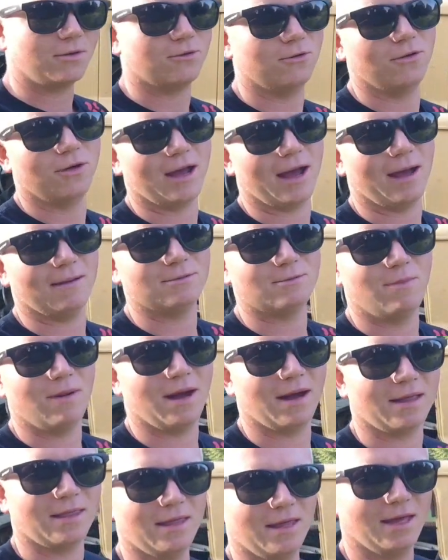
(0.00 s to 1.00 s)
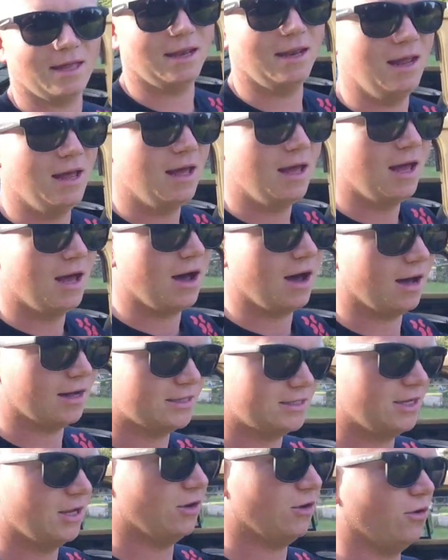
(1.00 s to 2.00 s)
crew cabs back then
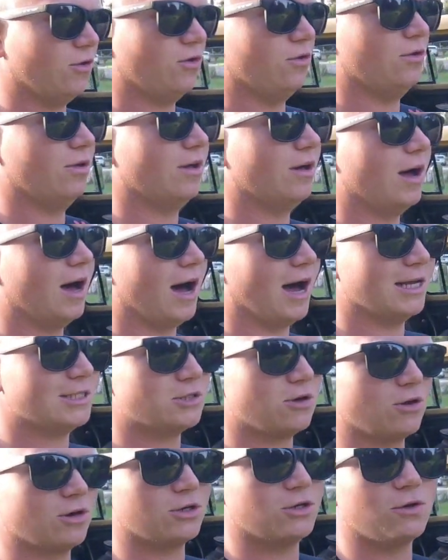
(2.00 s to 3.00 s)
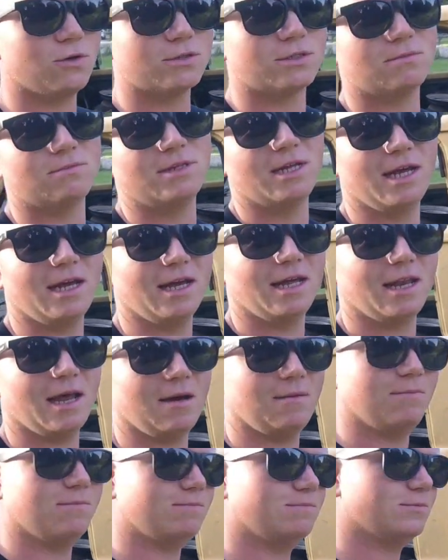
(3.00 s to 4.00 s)
until I started doing some digging.
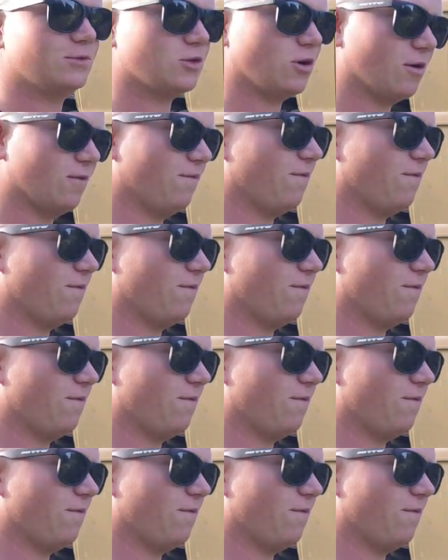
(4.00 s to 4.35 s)
I started